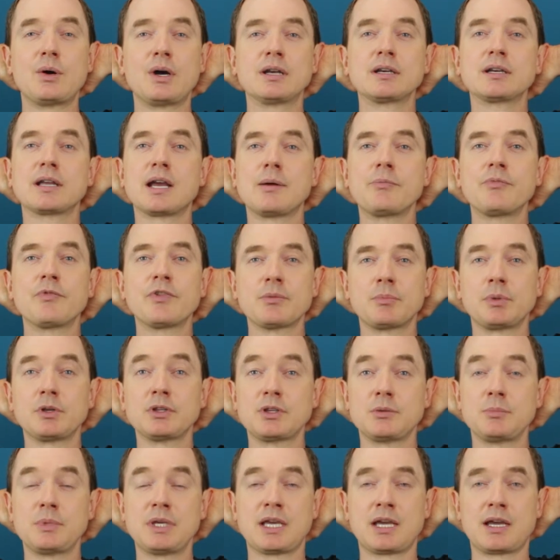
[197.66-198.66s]
uncomfortable
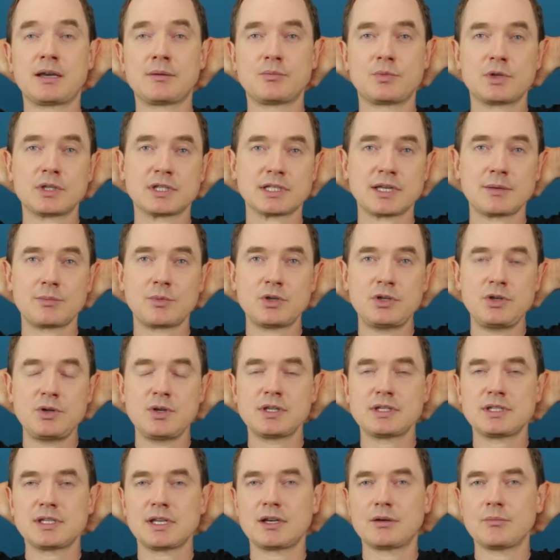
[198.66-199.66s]
you become when someone you
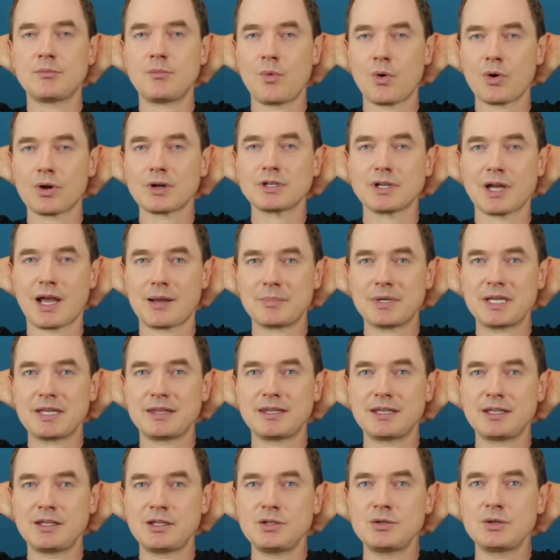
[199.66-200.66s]
consider more dominant
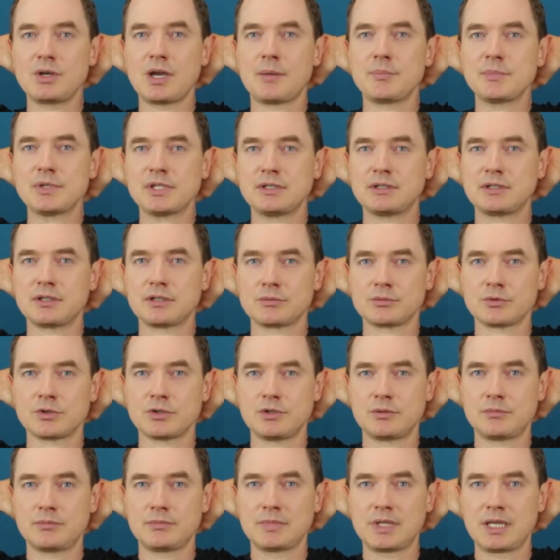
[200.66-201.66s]
than you comes into the
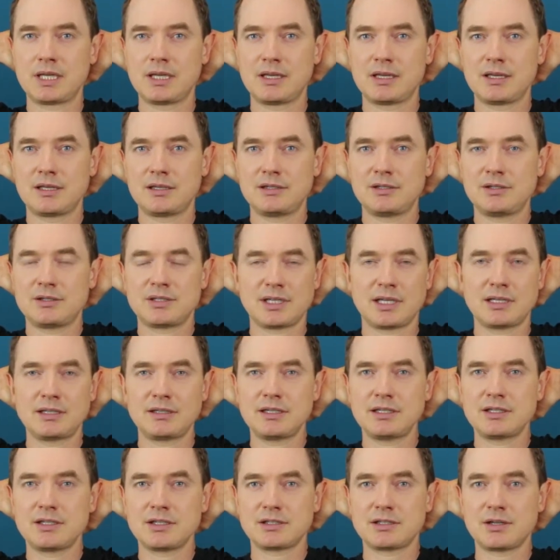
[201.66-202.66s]
room. You
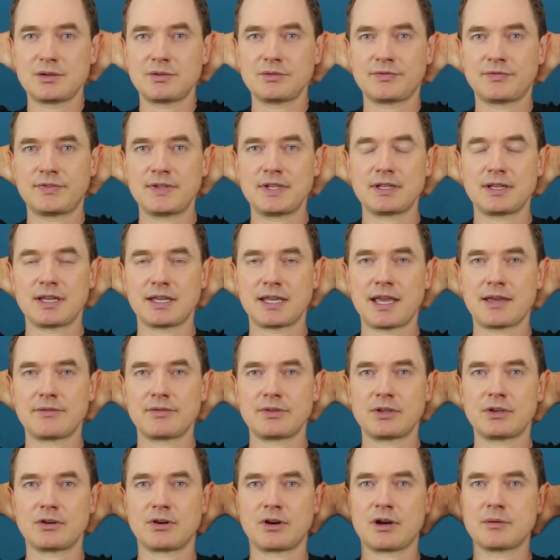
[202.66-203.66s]
suddenly just don't feel like having
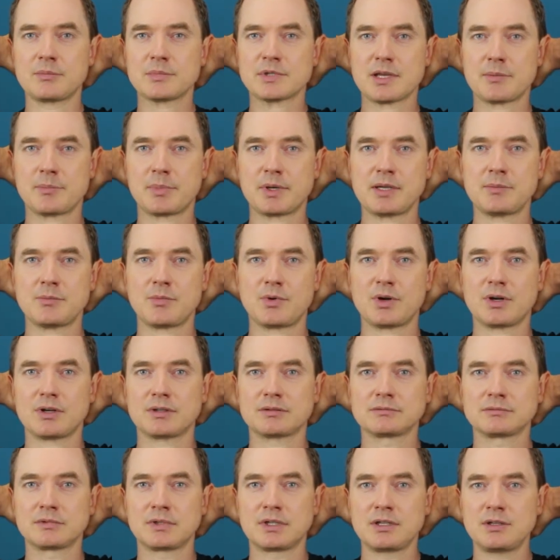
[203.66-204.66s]
your arms up anymore.
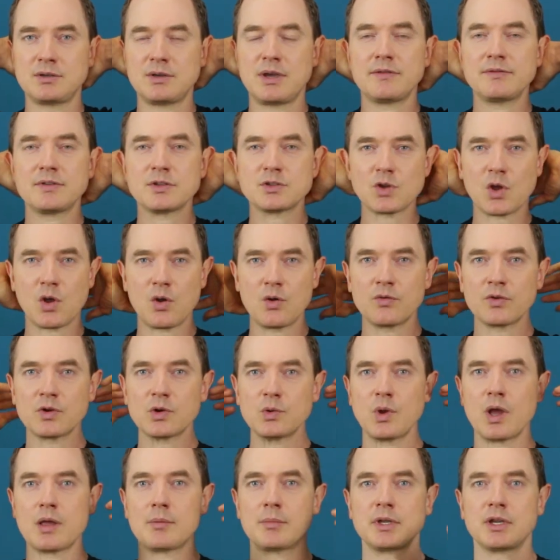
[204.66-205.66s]
You have this
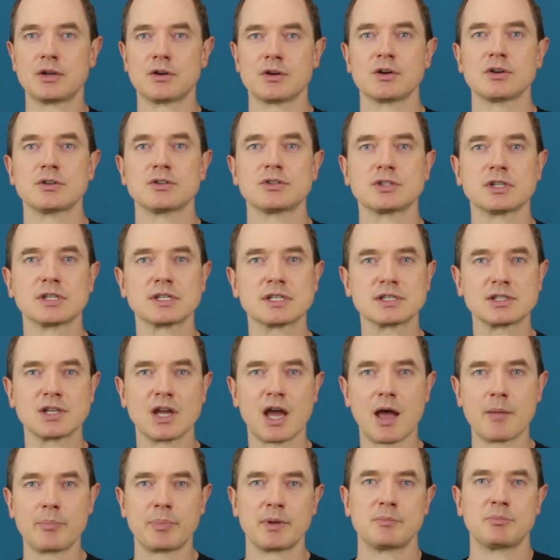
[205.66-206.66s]
overwhelming urge to
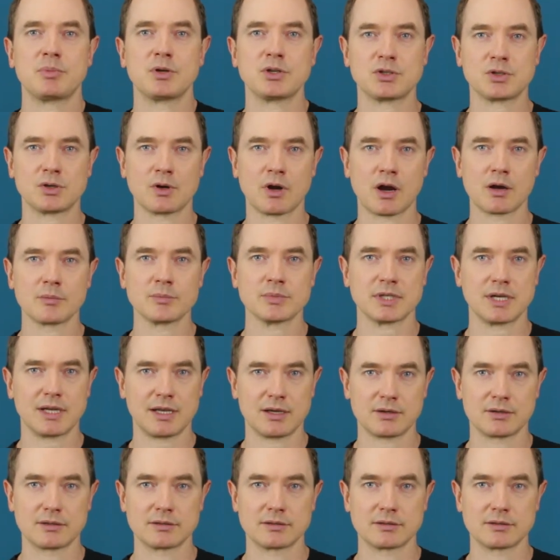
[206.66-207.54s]
stop and put your arms down.